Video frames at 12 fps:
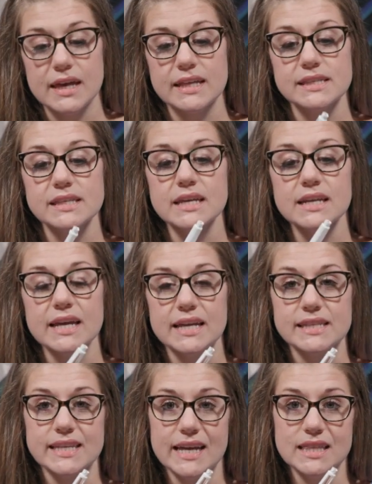insulin
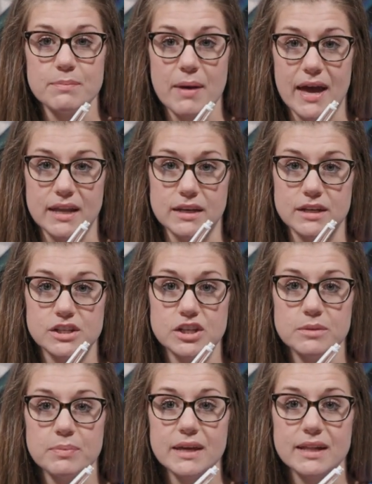inside the pen
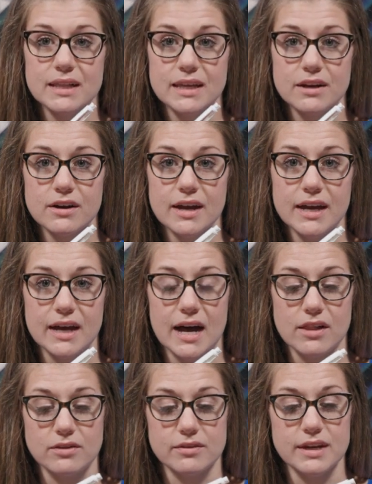should be clear and
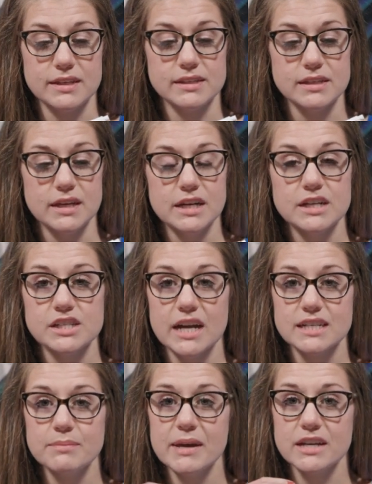colorless.
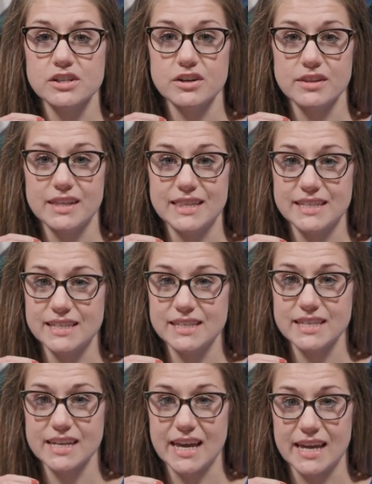Check to make sure that this is
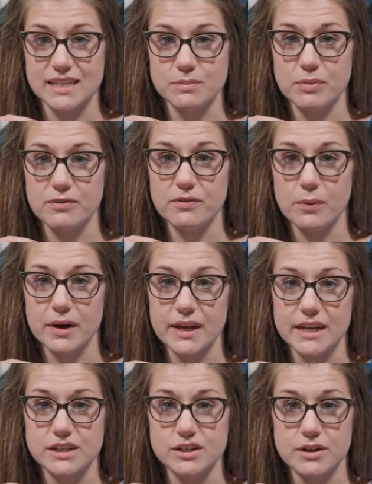the case before
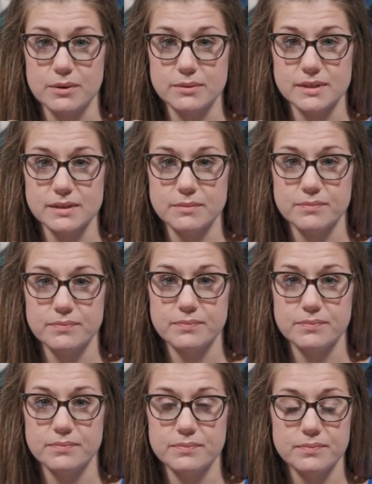each dose.
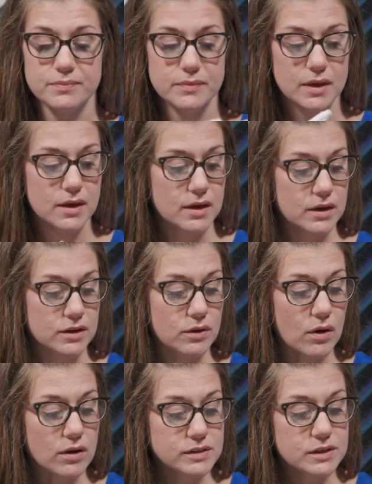You'll
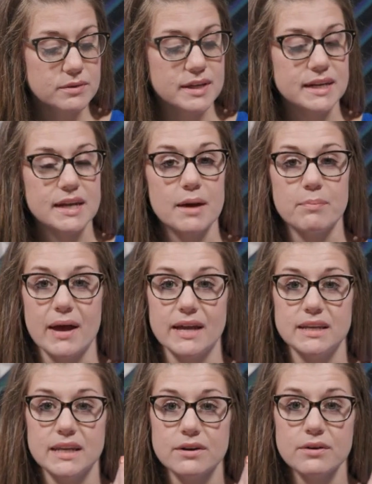also need a pen
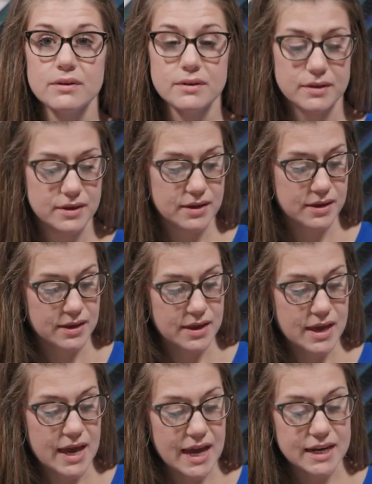needle
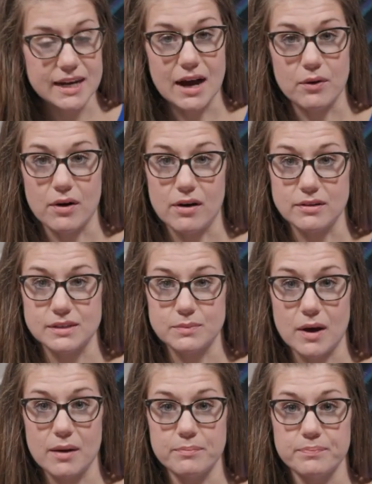and an alcohol
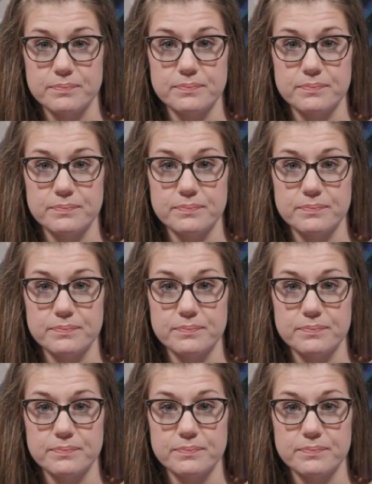swab.